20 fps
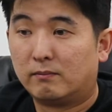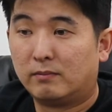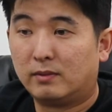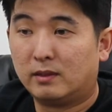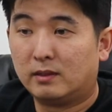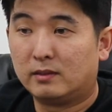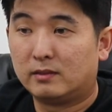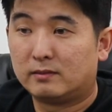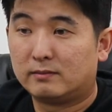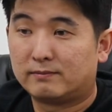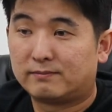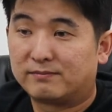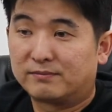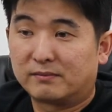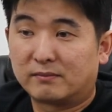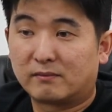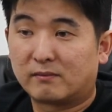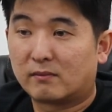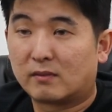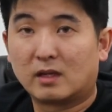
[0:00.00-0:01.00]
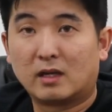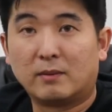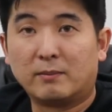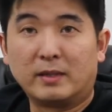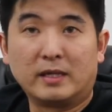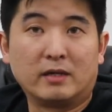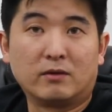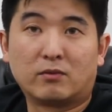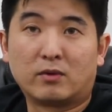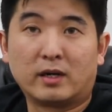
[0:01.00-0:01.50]
But I
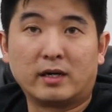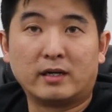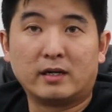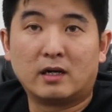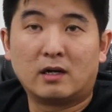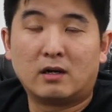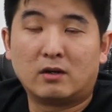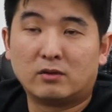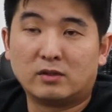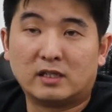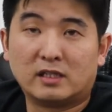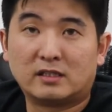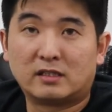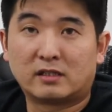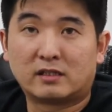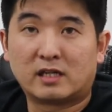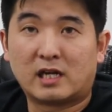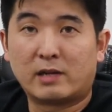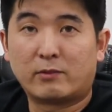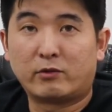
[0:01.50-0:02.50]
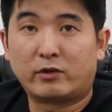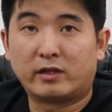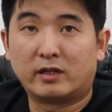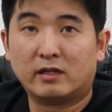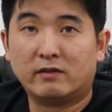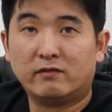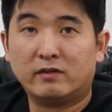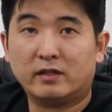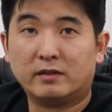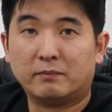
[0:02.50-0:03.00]
mean, right now, that's the time we
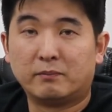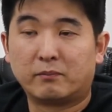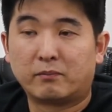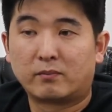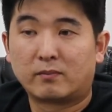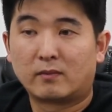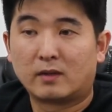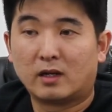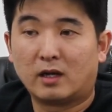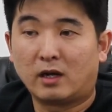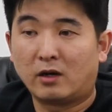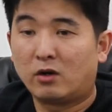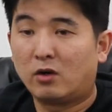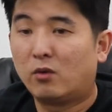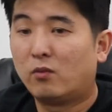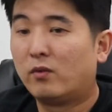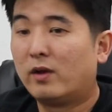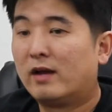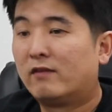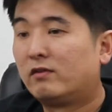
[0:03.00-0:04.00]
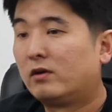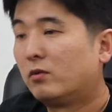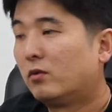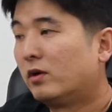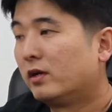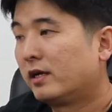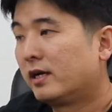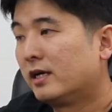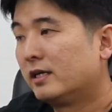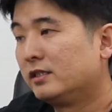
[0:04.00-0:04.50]
live in. I know
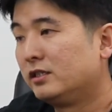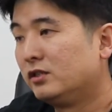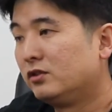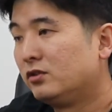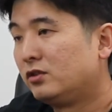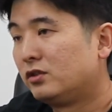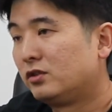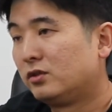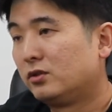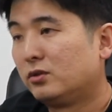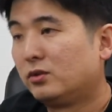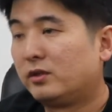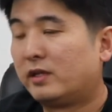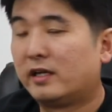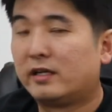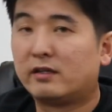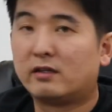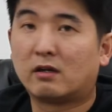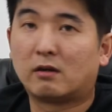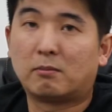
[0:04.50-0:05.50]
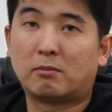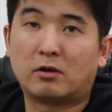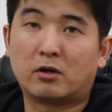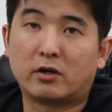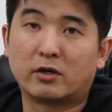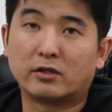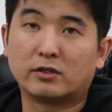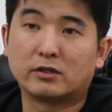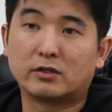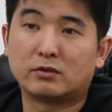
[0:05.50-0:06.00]
everyone got used to getting their
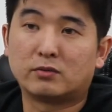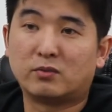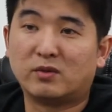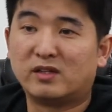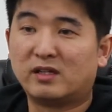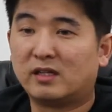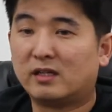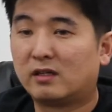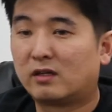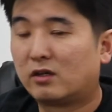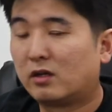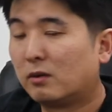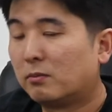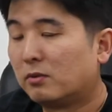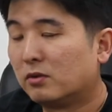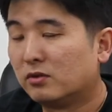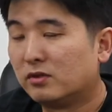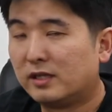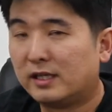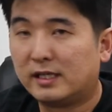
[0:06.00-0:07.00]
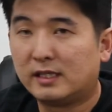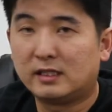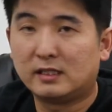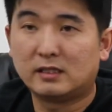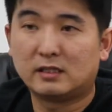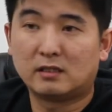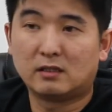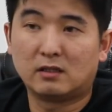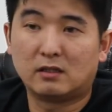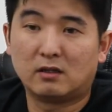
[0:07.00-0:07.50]
parts within a couple
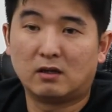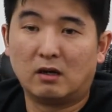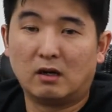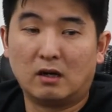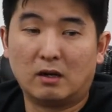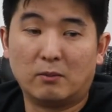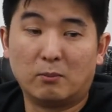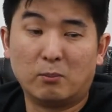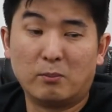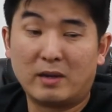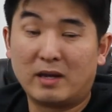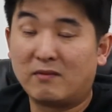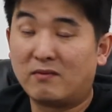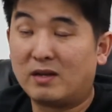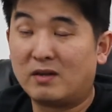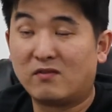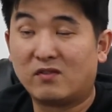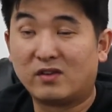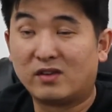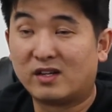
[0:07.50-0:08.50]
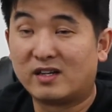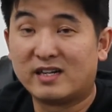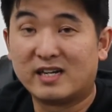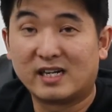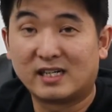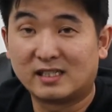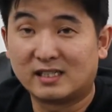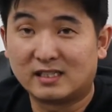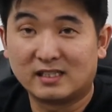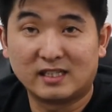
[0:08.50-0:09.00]
days, um, maybe even the
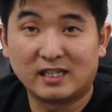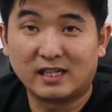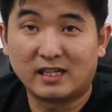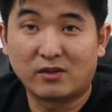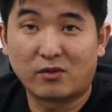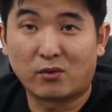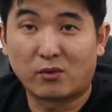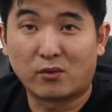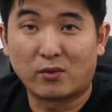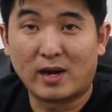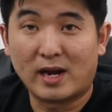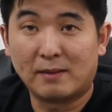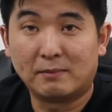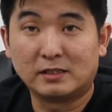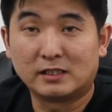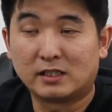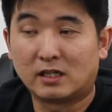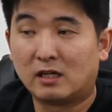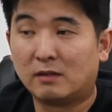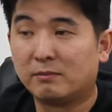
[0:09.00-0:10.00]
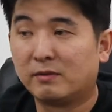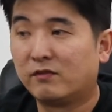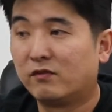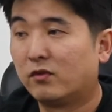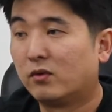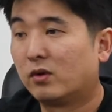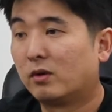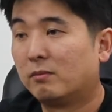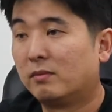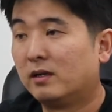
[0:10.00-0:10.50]
next day through Amazon
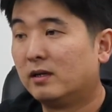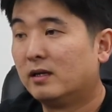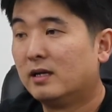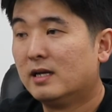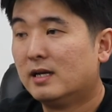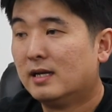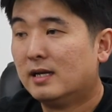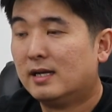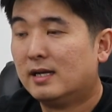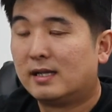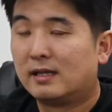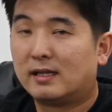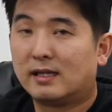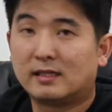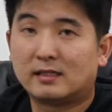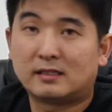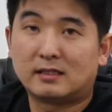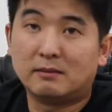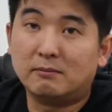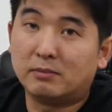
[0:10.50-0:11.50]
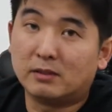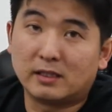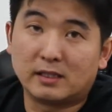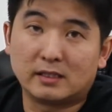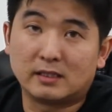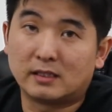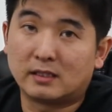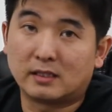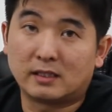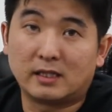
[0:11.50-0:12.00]
before, but that simply
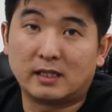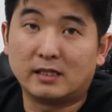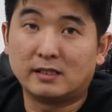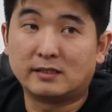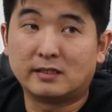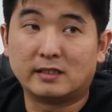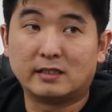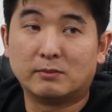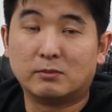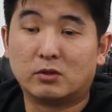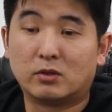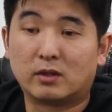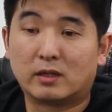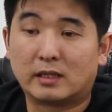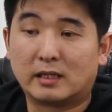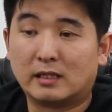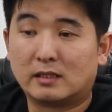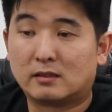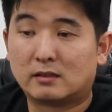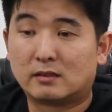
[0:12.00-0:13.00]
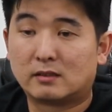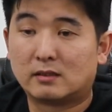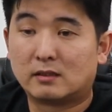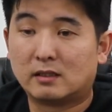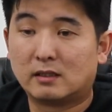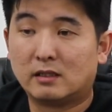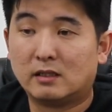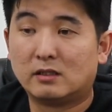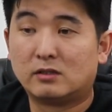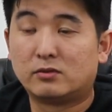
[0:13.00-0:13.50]
isn't the case anymore. It's,
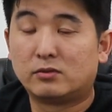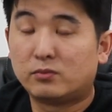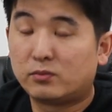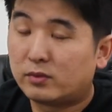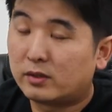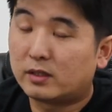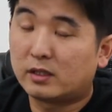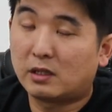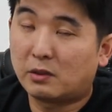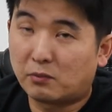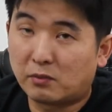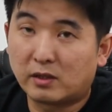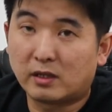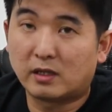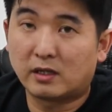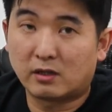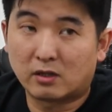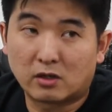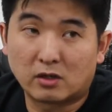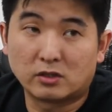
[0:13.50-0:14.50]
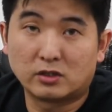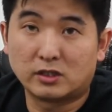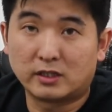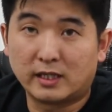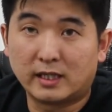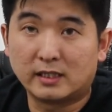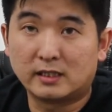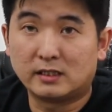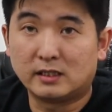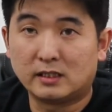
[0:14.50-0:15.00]
it's really, really hard to
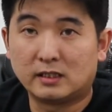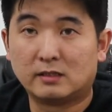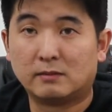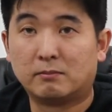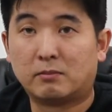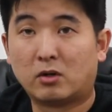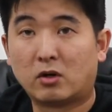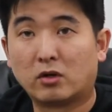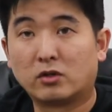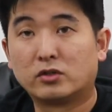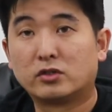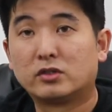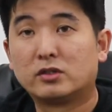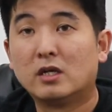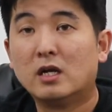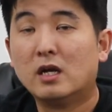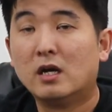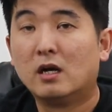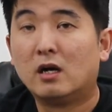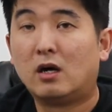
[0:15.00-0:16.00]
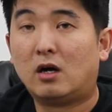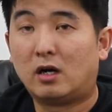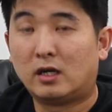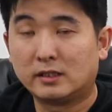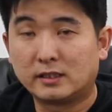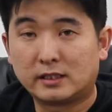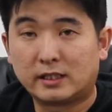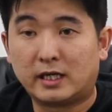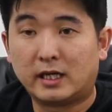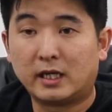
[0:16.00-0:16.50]
get decent parts
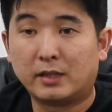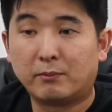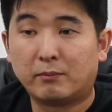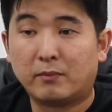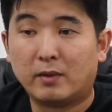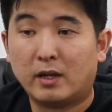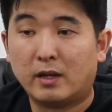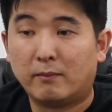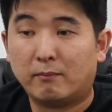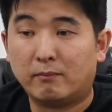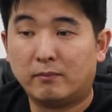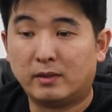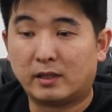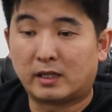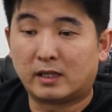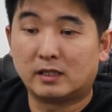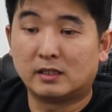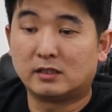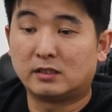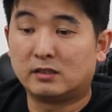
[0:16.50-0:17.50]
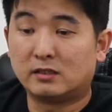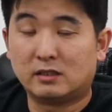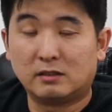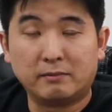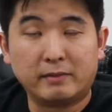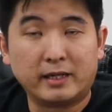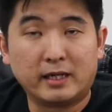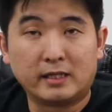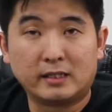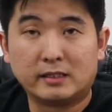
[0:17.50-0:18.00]
on time because the
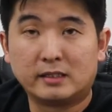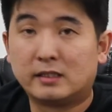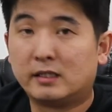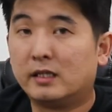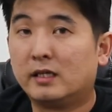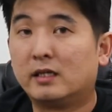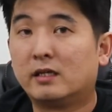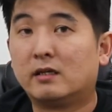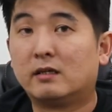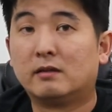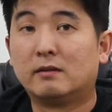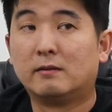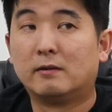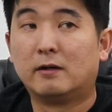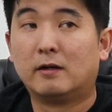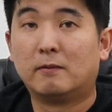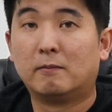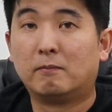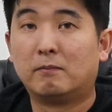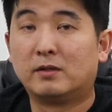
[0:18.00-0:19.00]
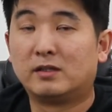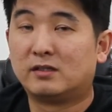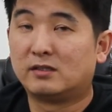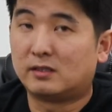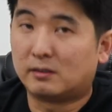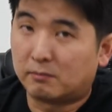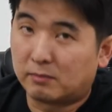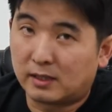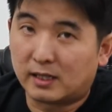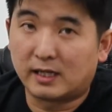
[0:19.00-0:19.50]
demand is there, but the
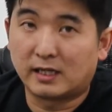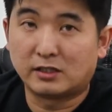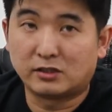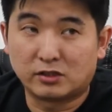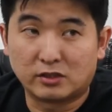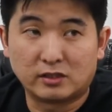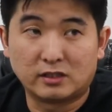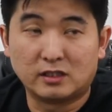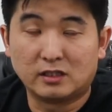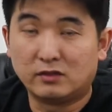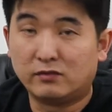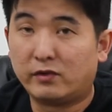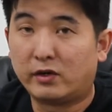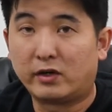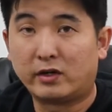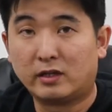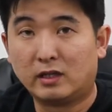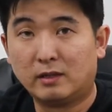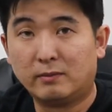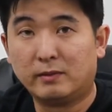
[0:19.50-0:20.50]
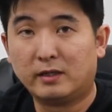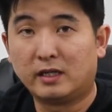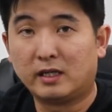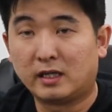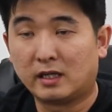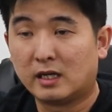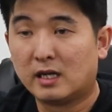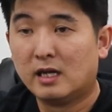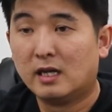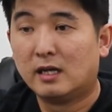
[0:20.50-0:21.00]
supply just is very
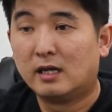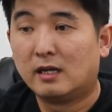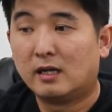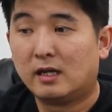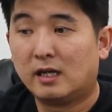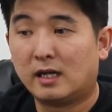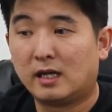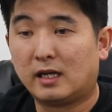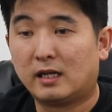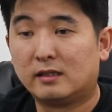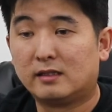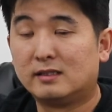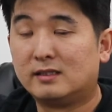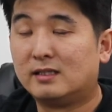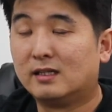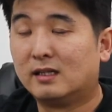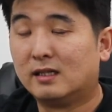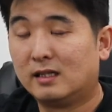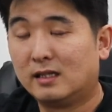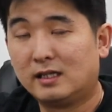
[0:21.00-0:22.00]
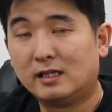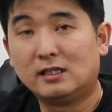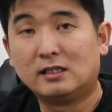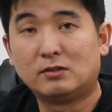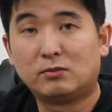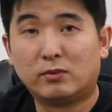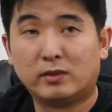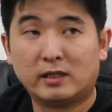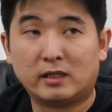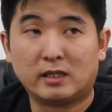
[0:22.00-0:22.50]
limiting, and the
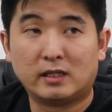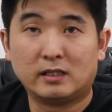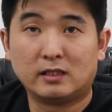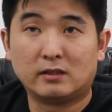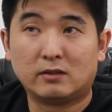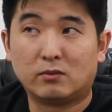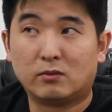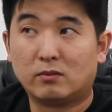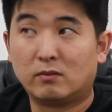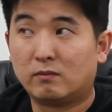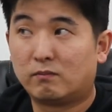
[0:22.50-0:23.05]
delays within